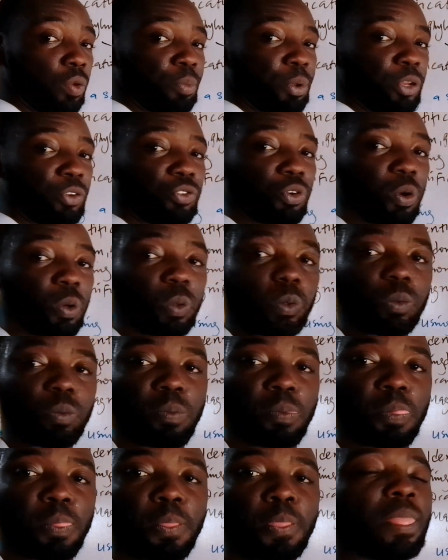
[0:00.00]
be drawn.
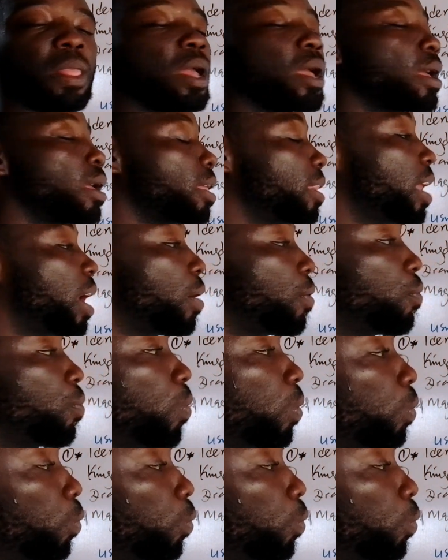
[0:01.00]
Now,